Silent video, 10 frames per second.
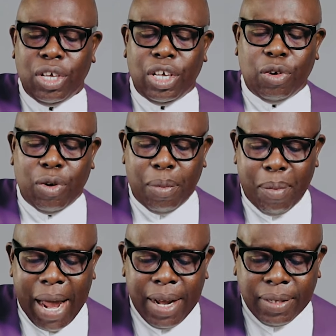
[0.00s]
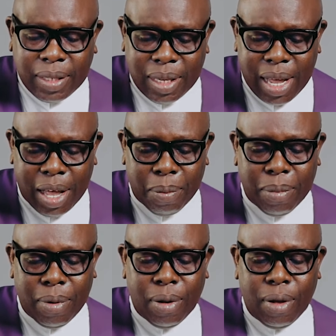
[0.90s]
He reminds them
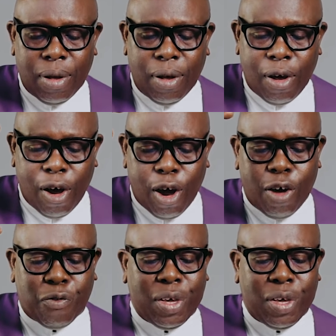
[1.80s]
of